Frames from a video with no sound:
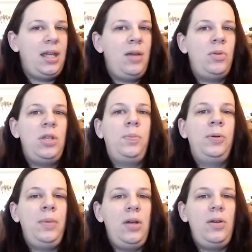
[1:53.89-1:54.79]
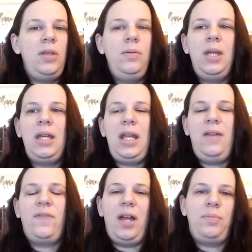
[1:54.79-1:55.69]
And when you promote, you get
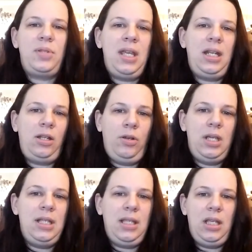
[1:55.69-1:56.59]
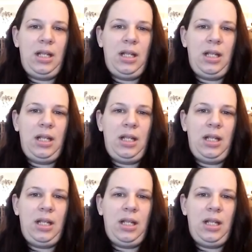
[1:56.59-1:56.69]
a 5% increase